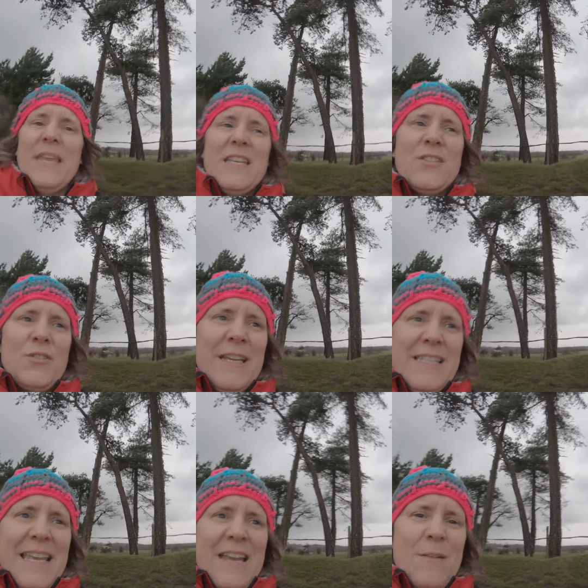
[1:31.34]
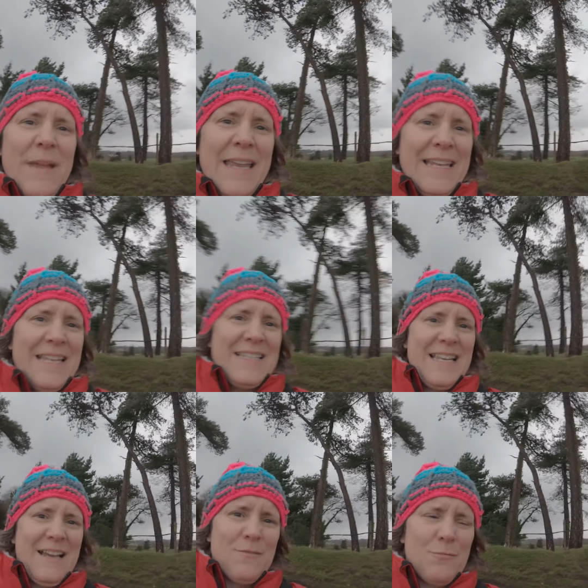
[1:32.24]
These trees here are making it
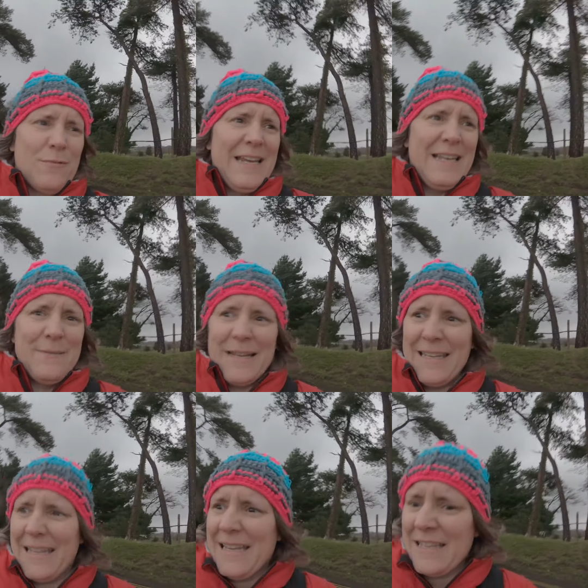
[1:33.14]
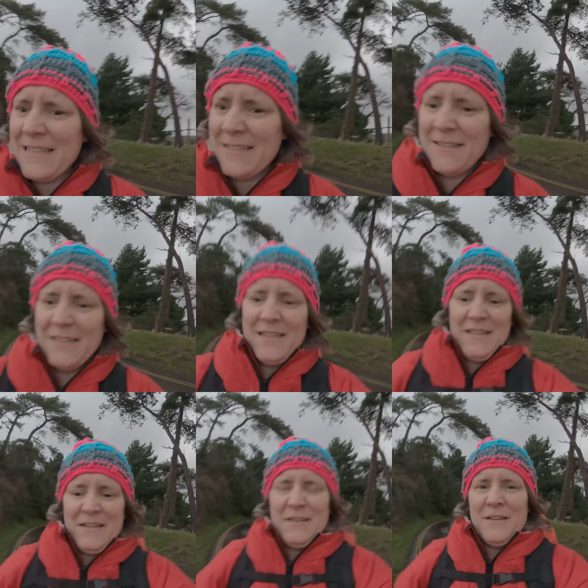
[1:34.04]
sound really windy.
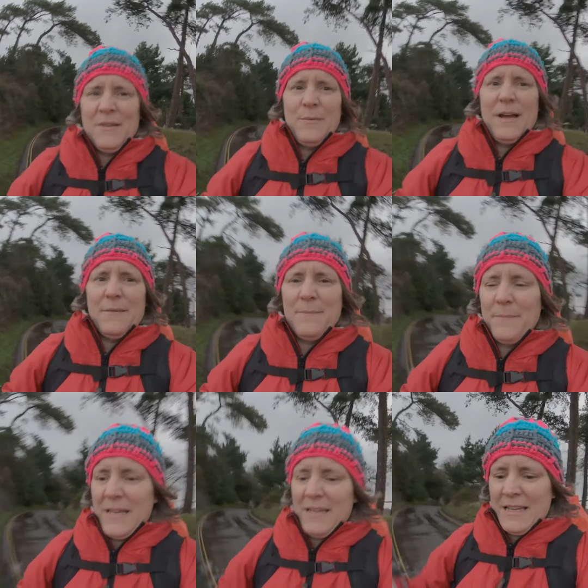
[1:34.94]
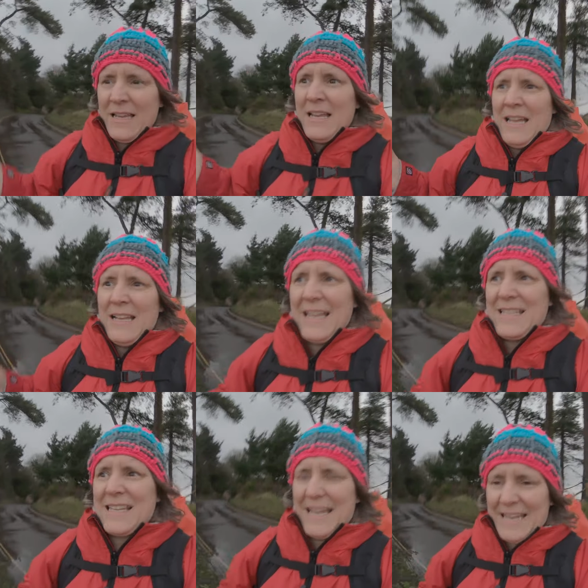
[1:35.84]
Well,
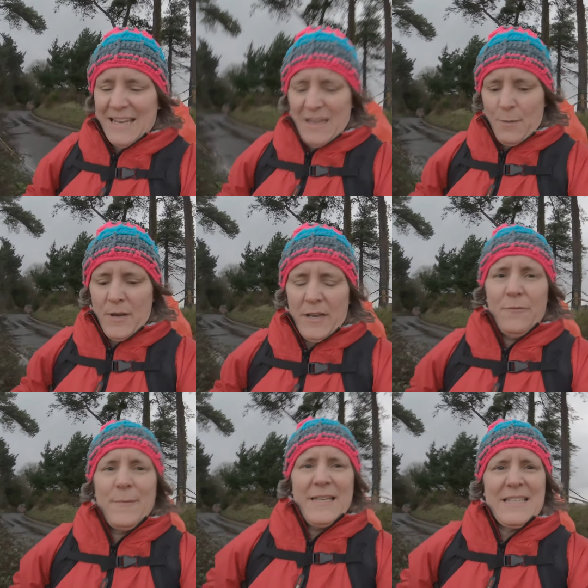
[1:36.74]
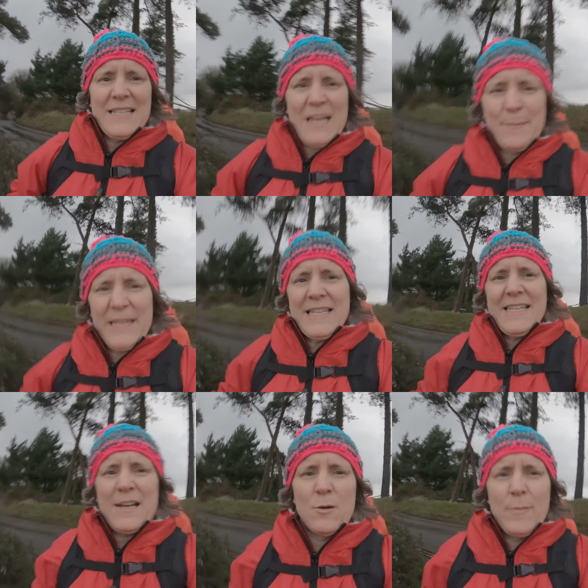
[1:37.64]
let's get in. I wonder if Mr. Sammy the
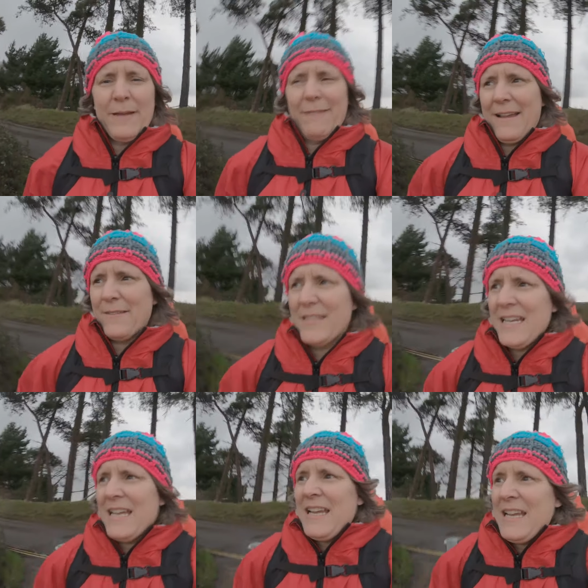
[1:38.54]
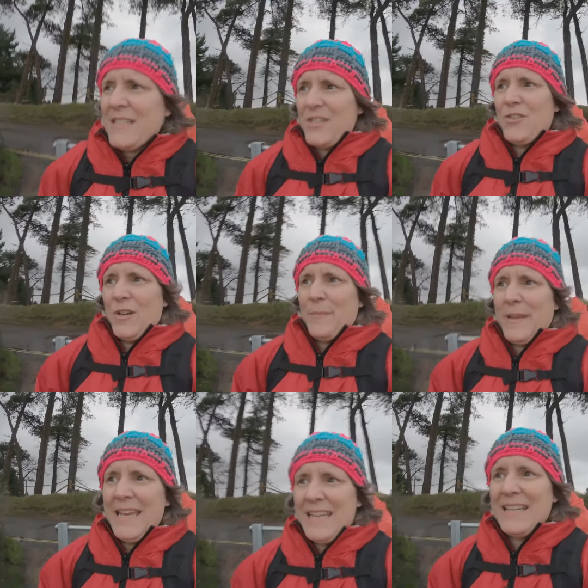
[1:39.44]
Seal will be around to join me.